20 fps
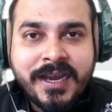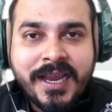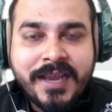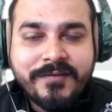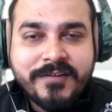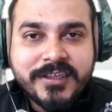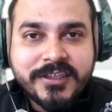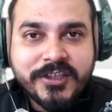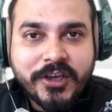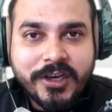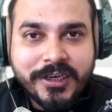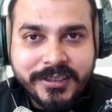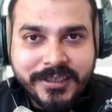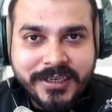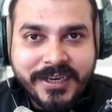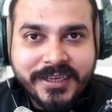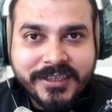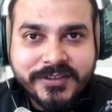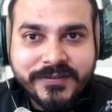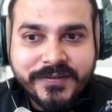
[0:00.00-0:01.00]
I will see you all in
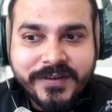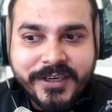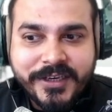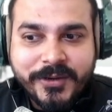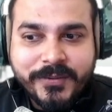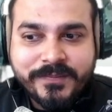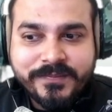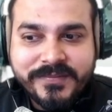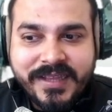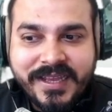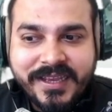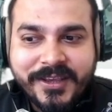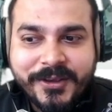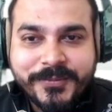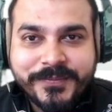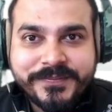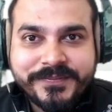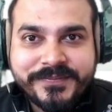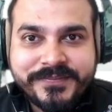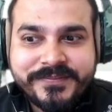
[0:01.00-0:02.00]
the next video. Thank
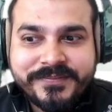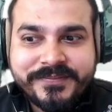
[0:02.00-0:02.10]
you.